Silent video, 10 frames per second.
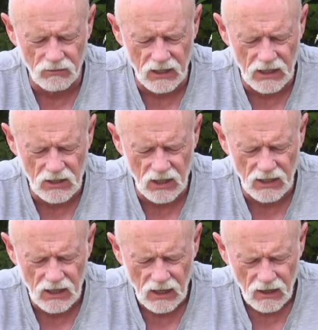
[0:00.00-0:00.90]

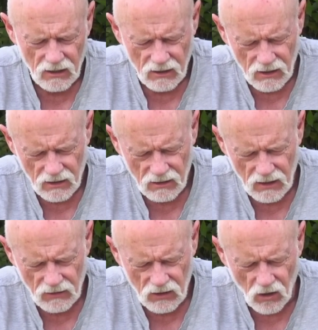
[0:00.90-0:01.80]
DC.
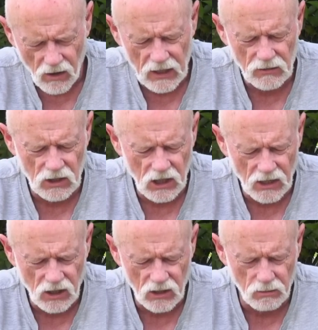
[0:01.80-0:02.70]
Oh, that's for
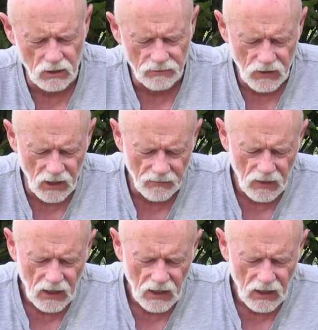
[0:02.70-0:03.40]
charging as well, yeah.